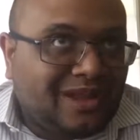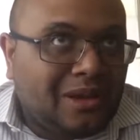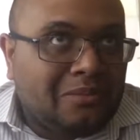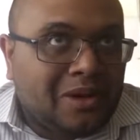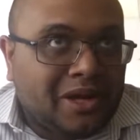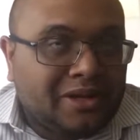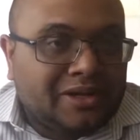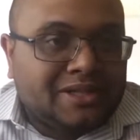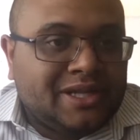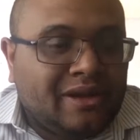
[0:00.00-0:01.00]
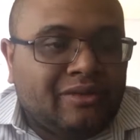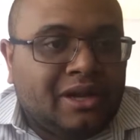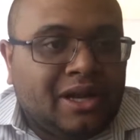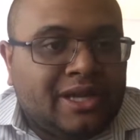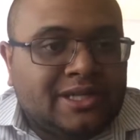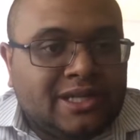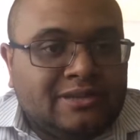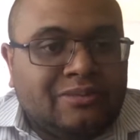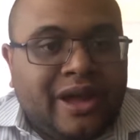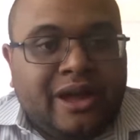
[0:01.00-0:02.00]
But nevertheless, this
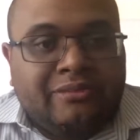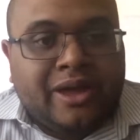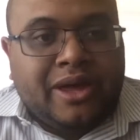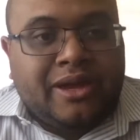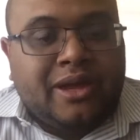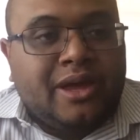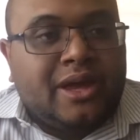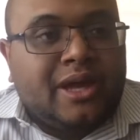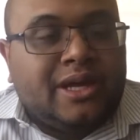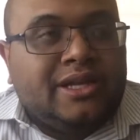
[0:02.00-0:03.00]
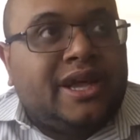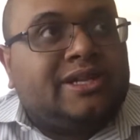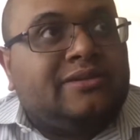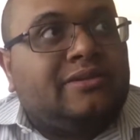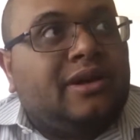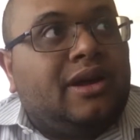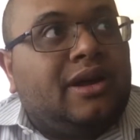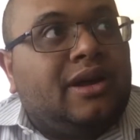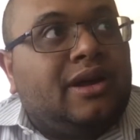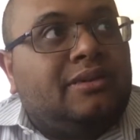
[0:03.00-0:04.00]
black man takes
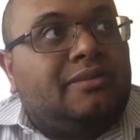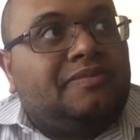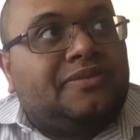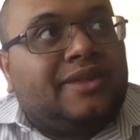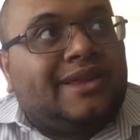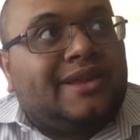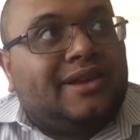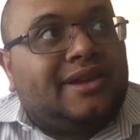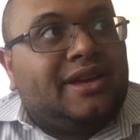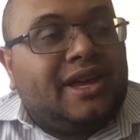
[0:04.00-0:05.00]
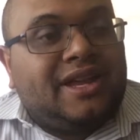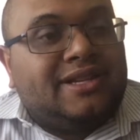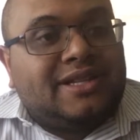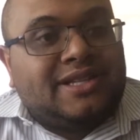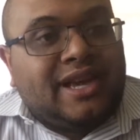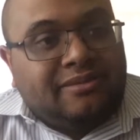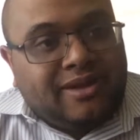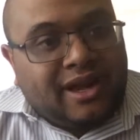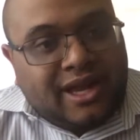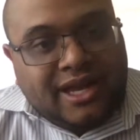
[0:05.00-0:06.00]
he does the same
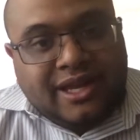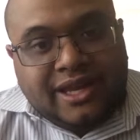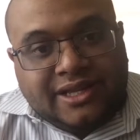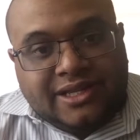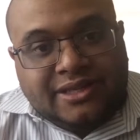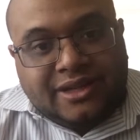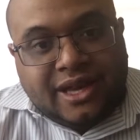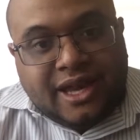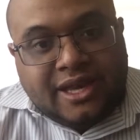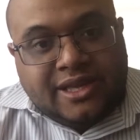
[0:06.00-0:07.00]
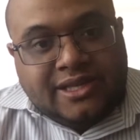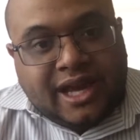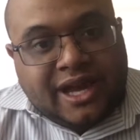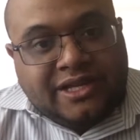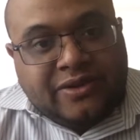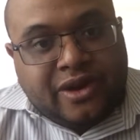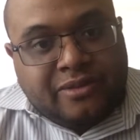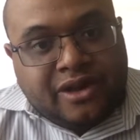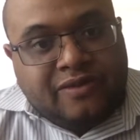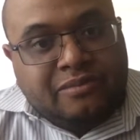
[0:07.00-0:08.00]
thing. He licks this ice cream and
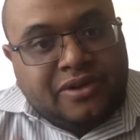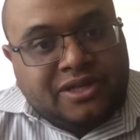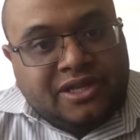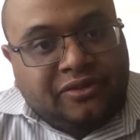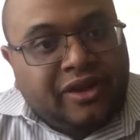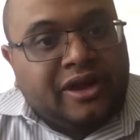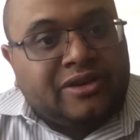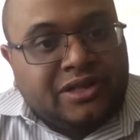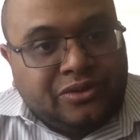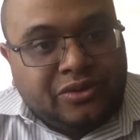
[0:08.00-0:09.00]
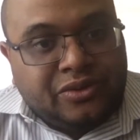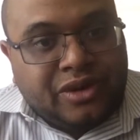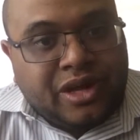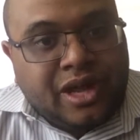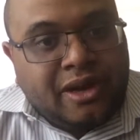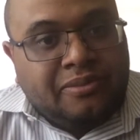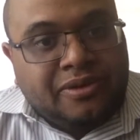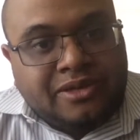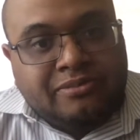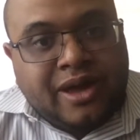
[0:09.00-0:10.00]
even puts his fingers through it and puts
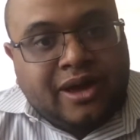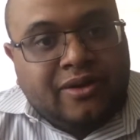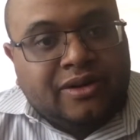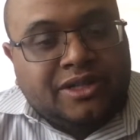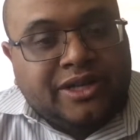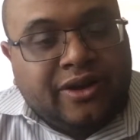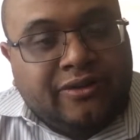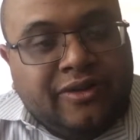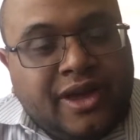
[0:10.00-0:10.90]
it back on the shelf.